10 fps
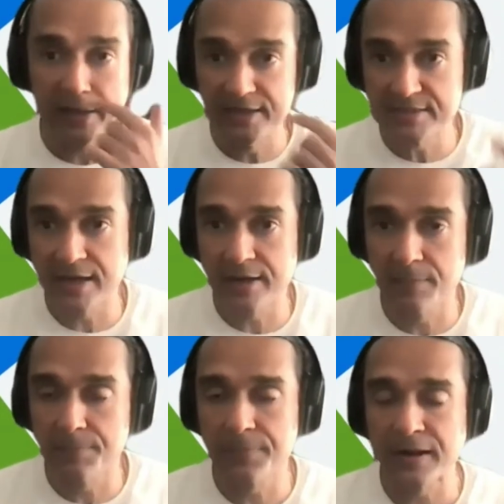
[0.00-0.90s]
daily stand
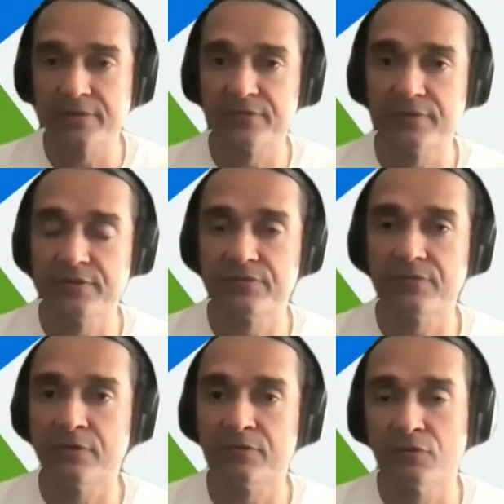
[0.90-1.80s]
up
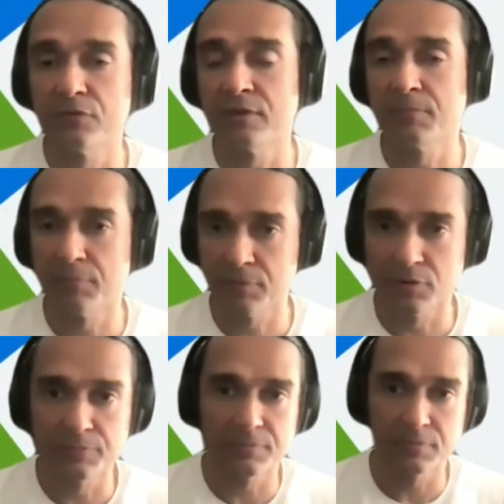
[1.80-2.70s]
practices so the
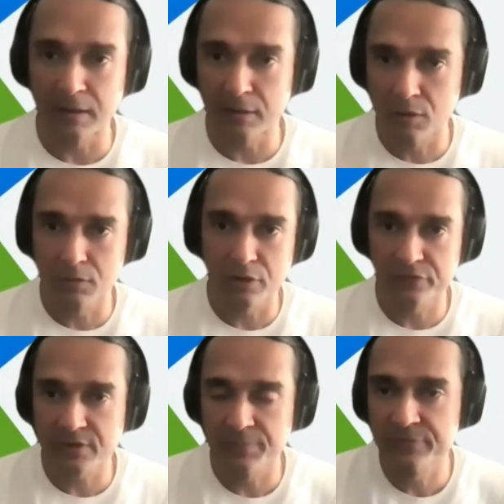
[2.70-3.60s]
you know i
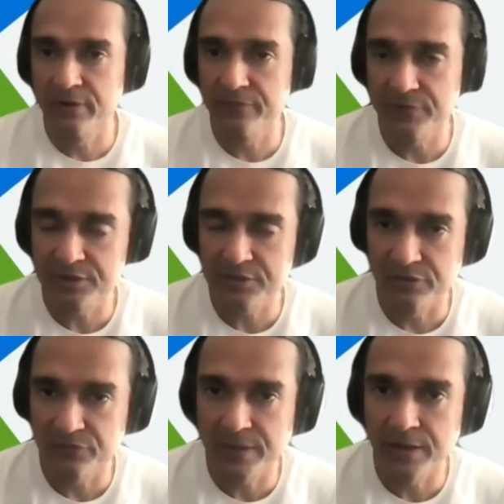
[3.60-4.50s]
got a scrum
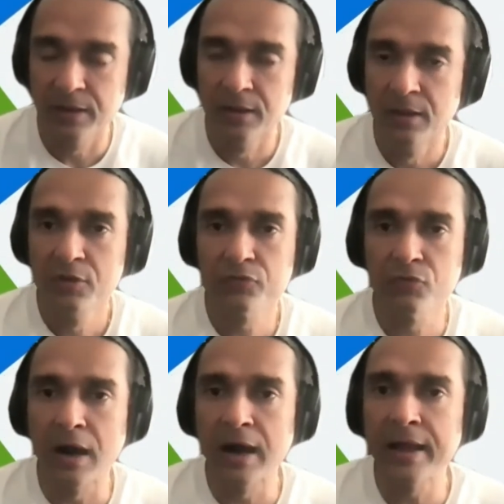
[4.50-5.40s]
certification as well so mm.